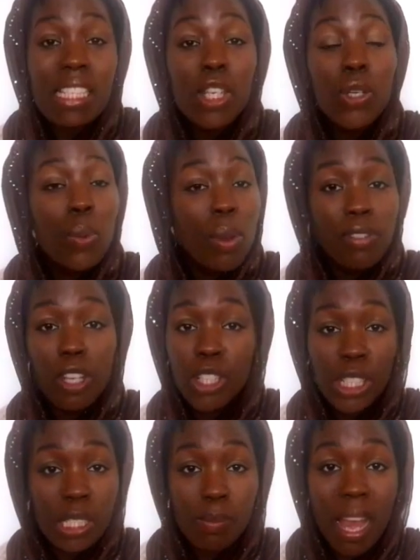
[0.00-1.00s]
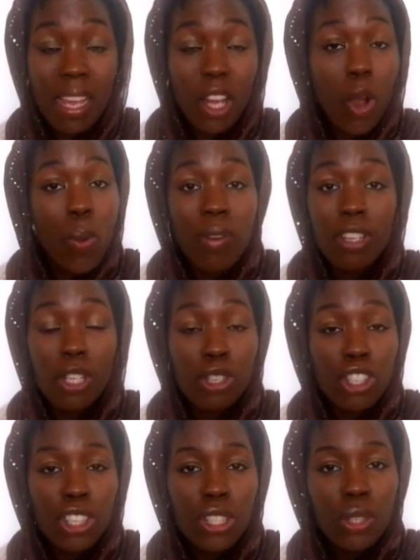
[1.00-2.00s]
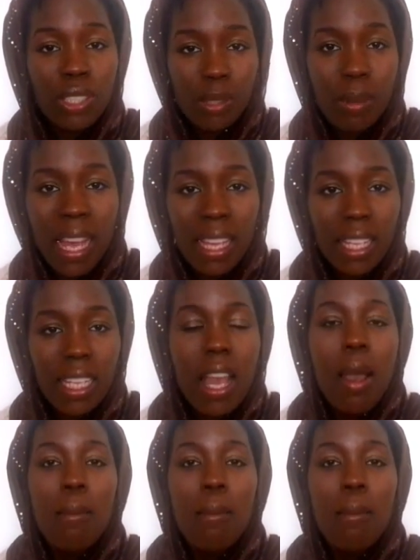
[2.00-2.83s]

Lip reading: to tell you whether you should smack or whether you should not smack,